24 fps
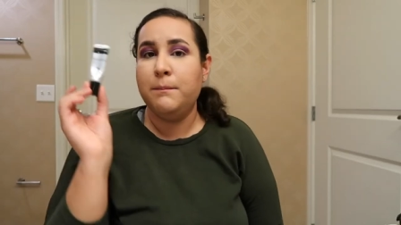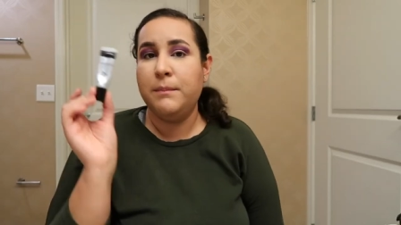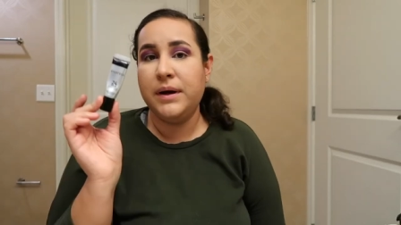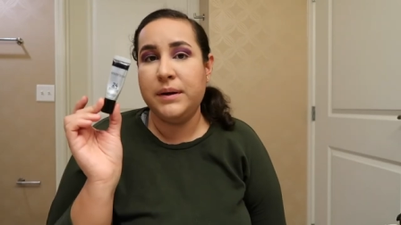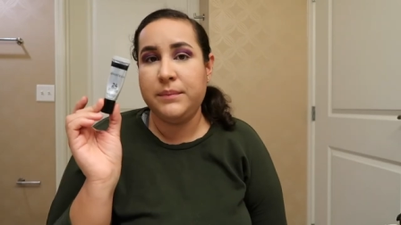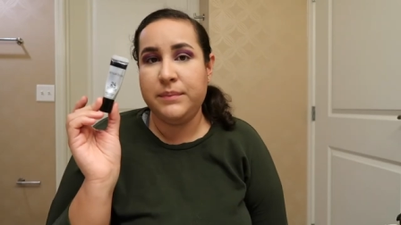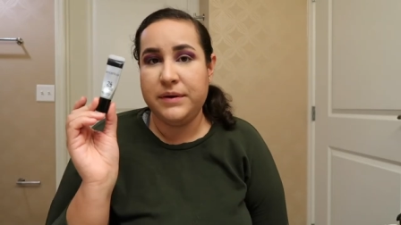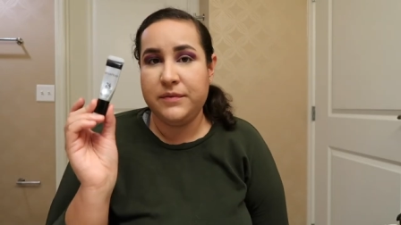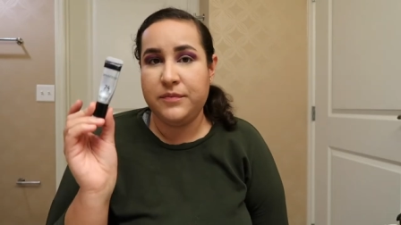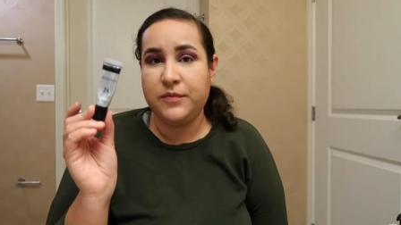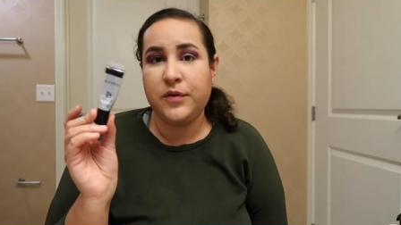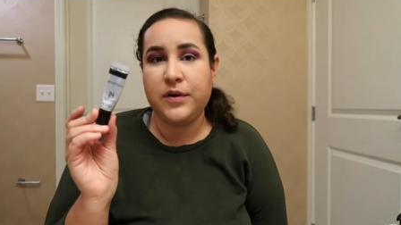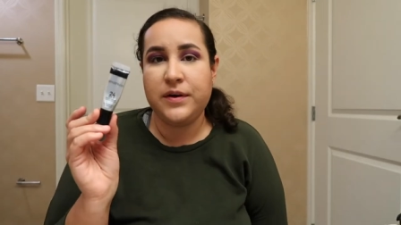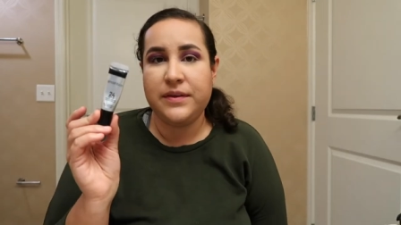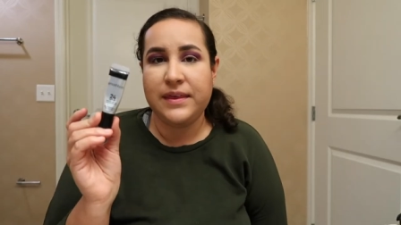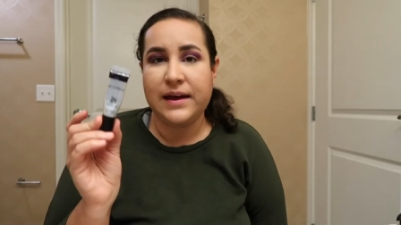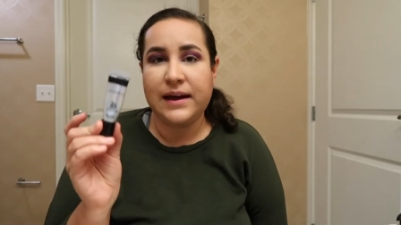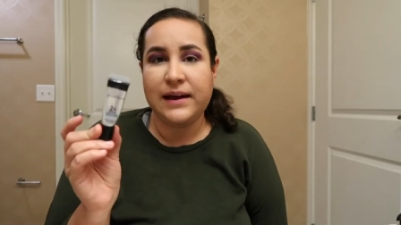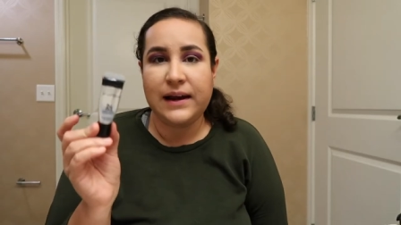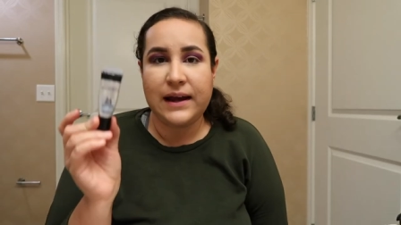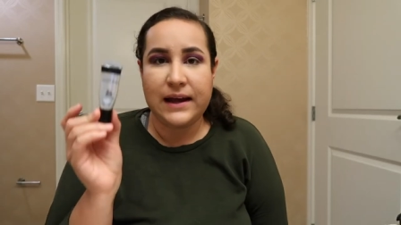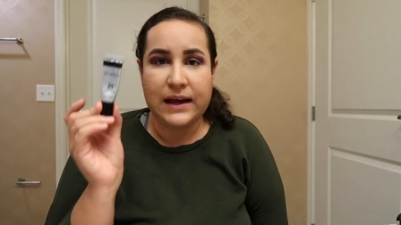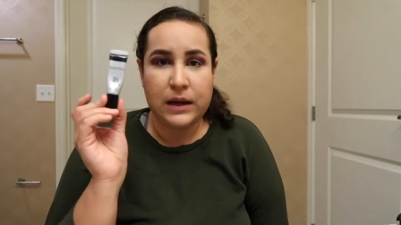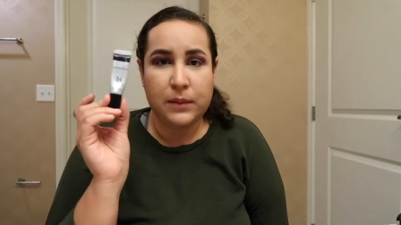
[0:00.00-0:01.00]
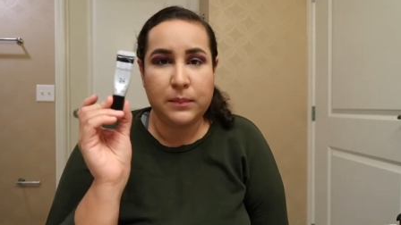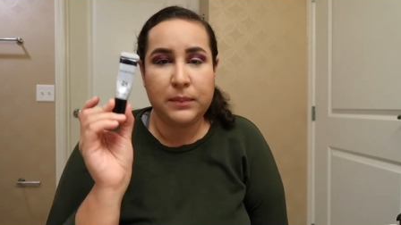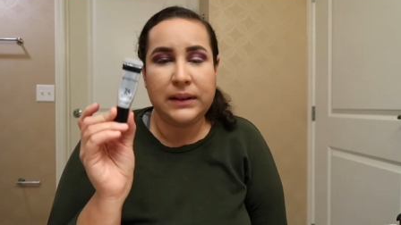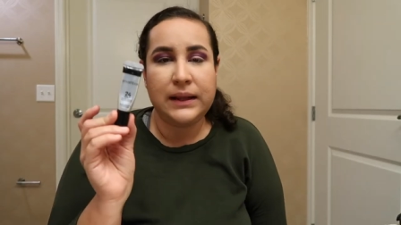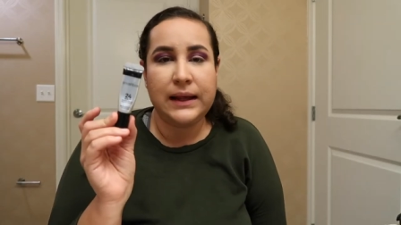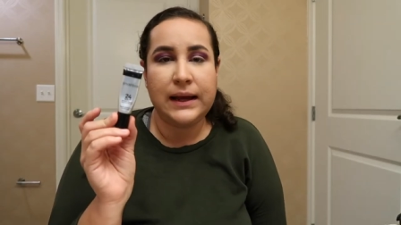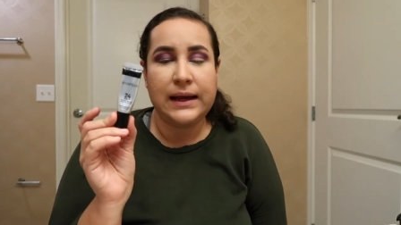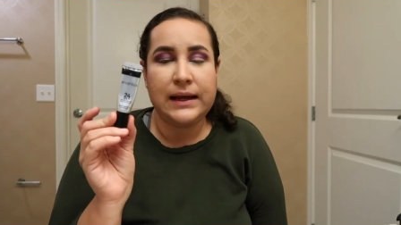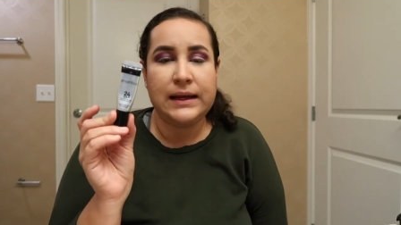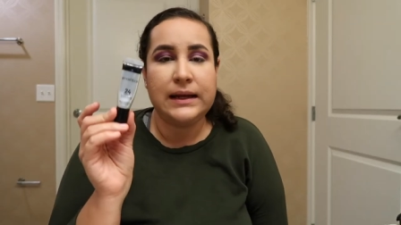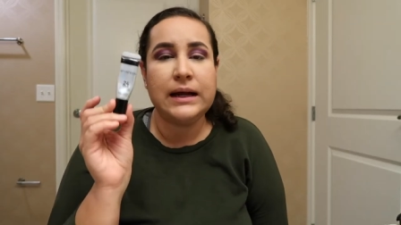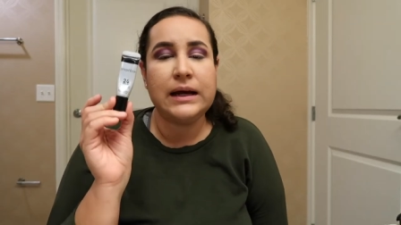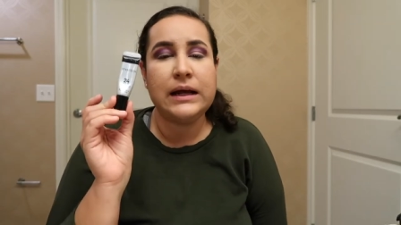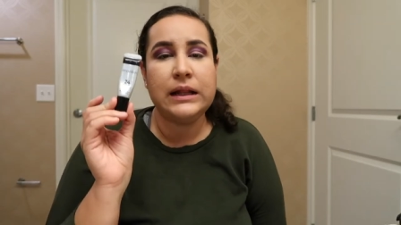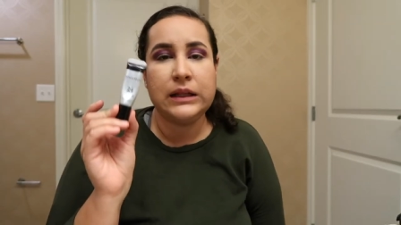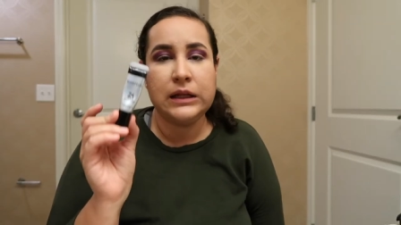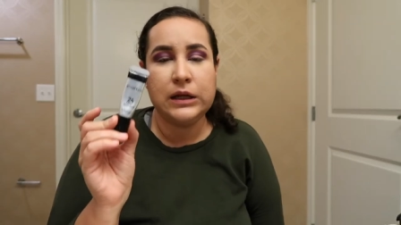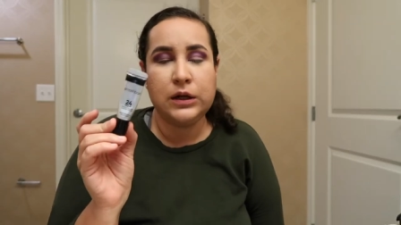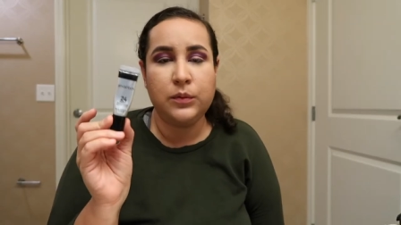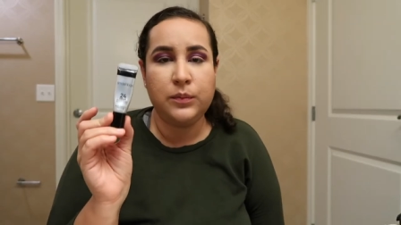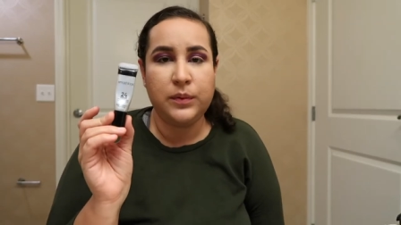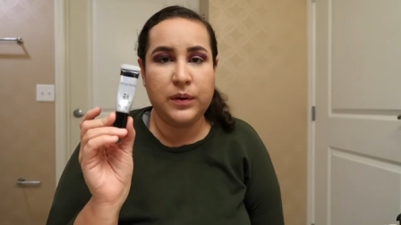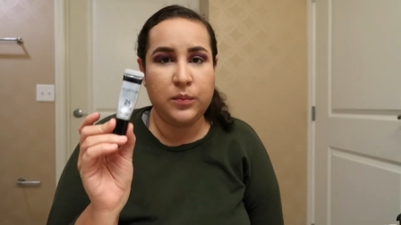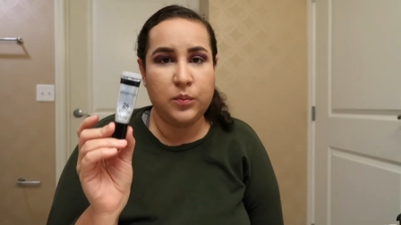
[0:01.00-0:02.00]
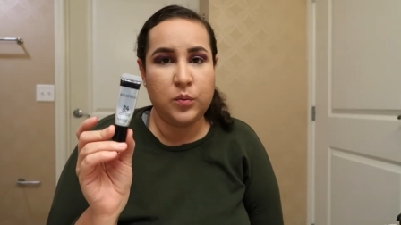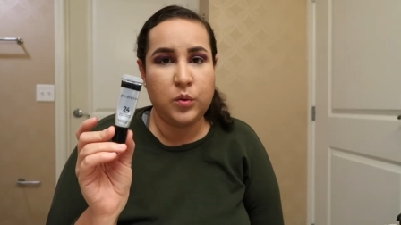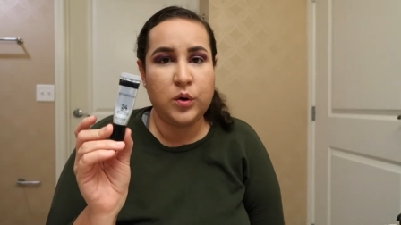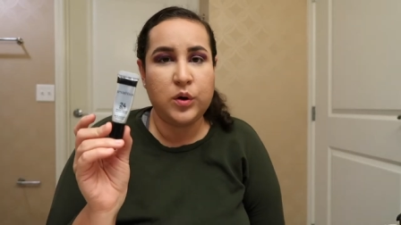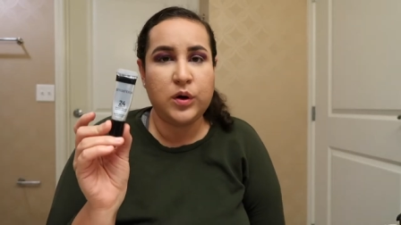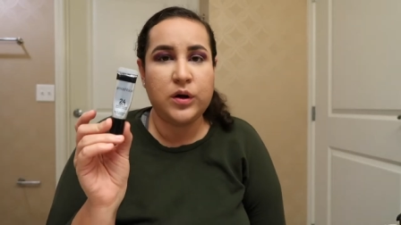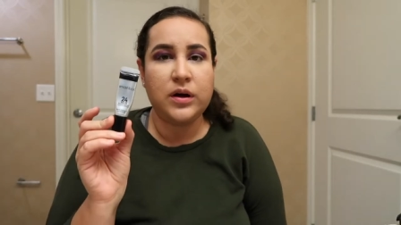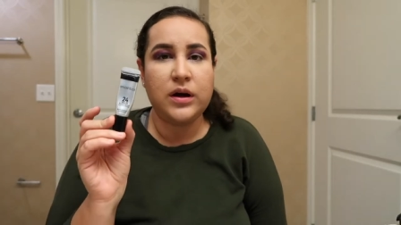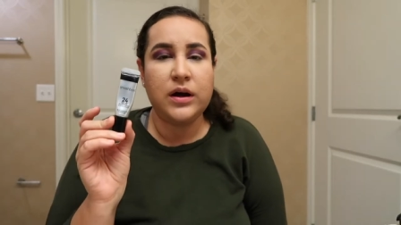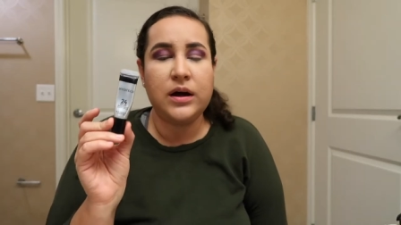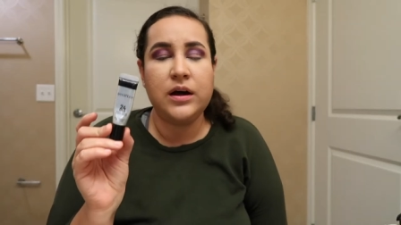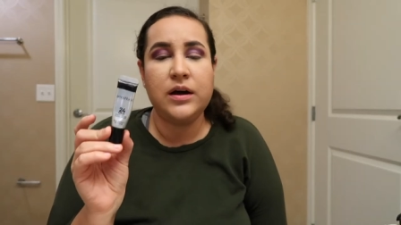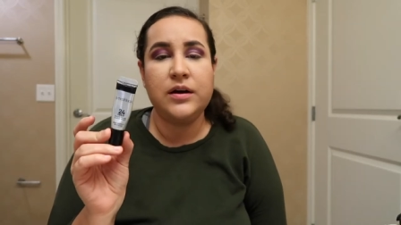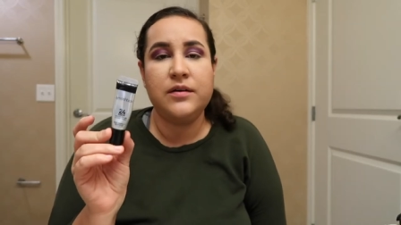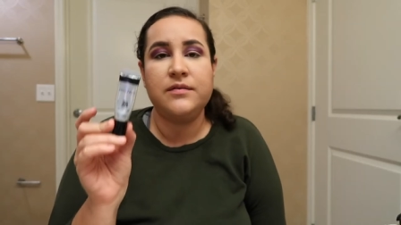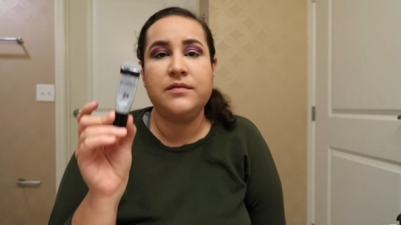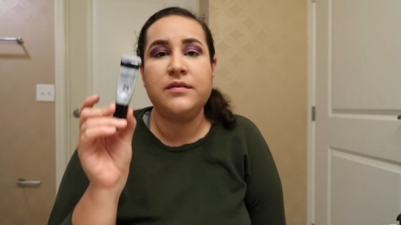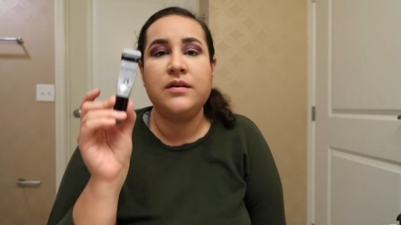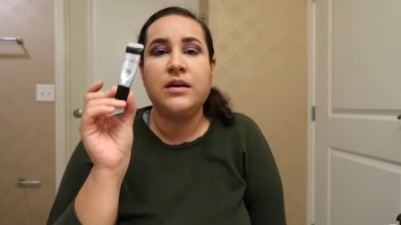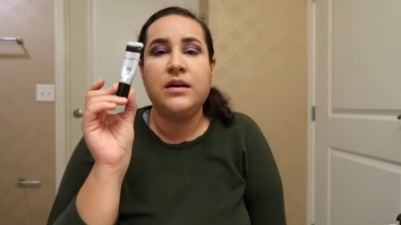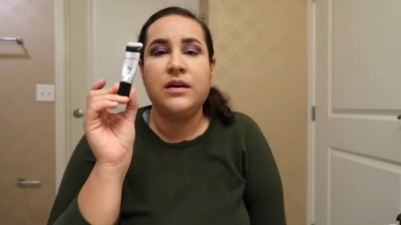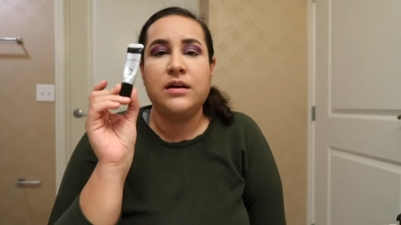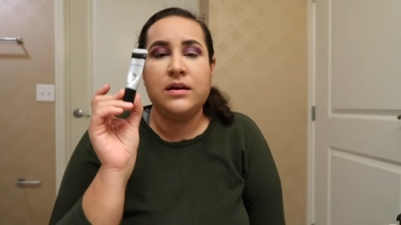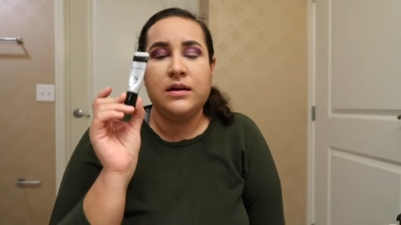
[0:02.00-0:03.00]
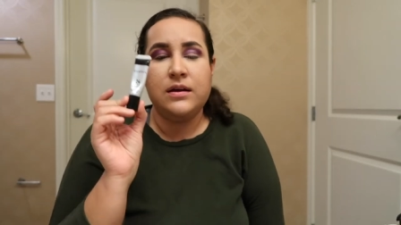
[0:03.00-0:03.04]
But before that I applied a little bit more of uh,